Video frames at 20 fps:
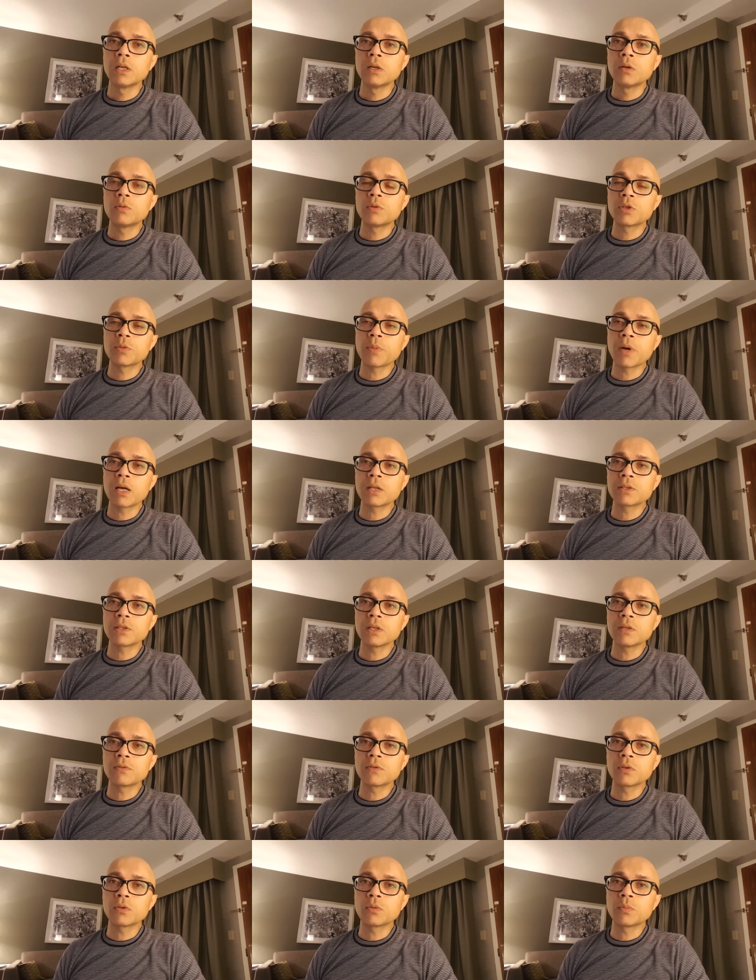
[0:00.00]

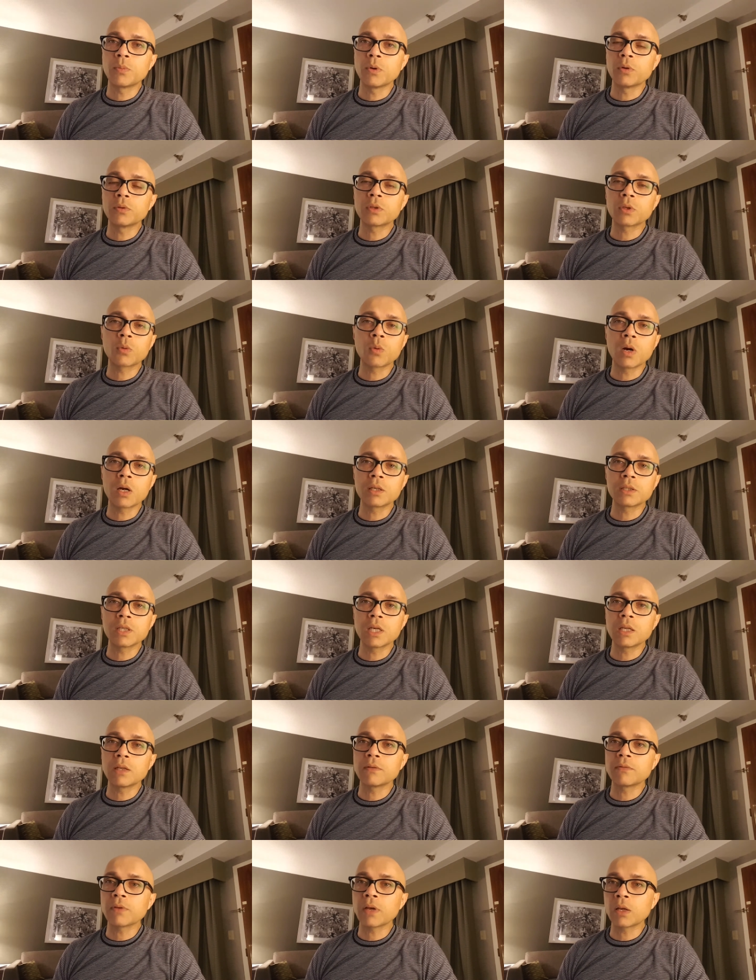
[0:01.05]
responses. So it's both the
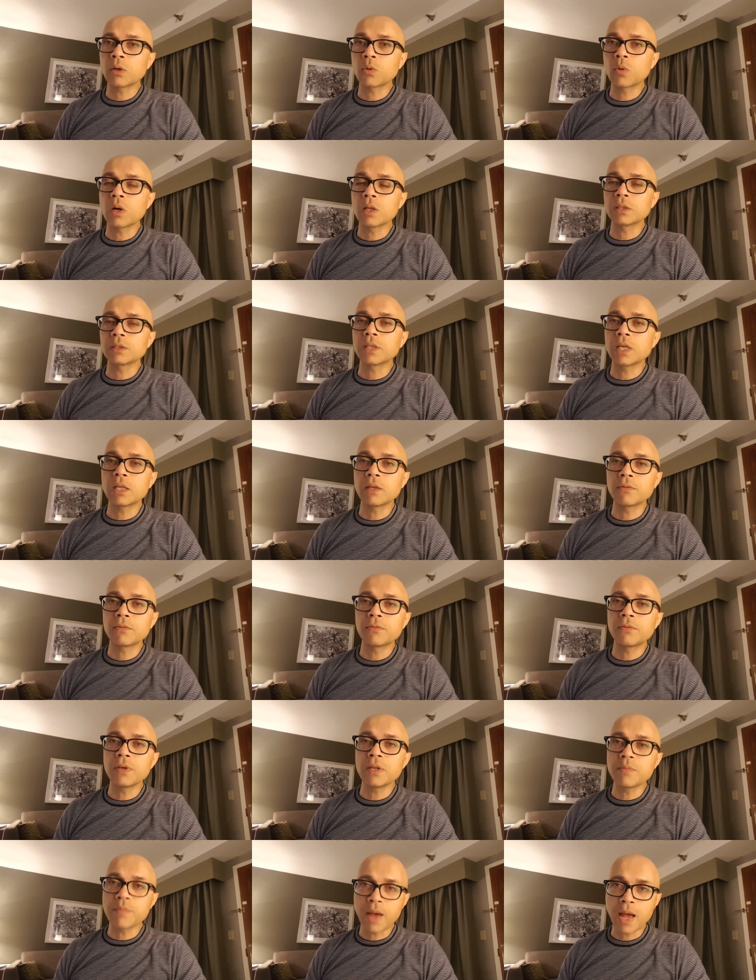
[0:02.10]
quantitative and qualitative
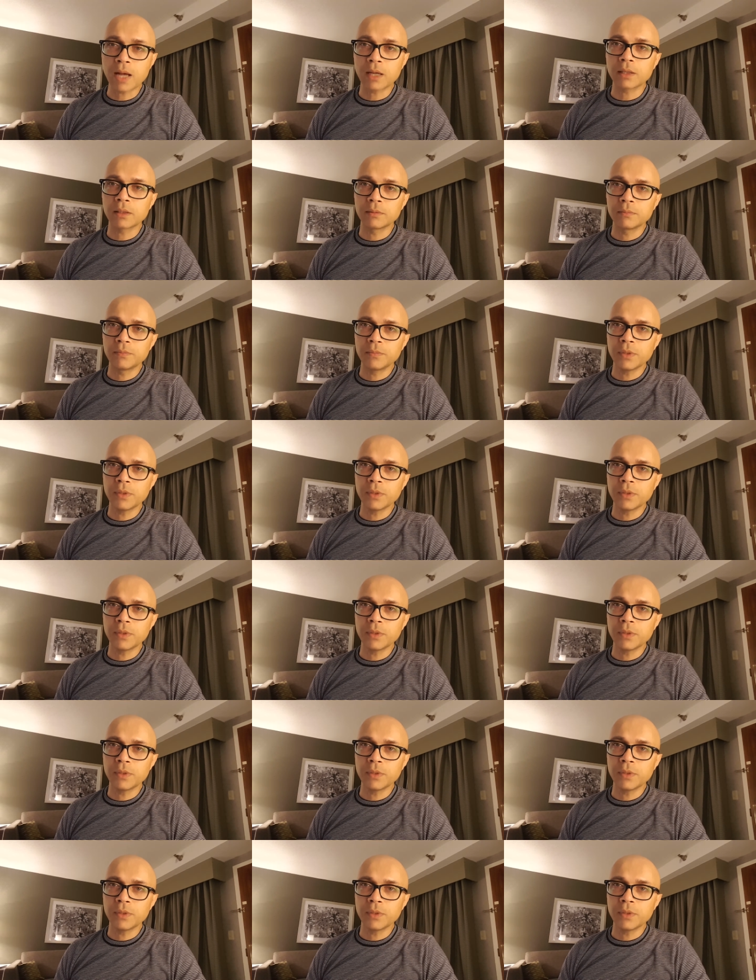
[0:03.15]
feedback.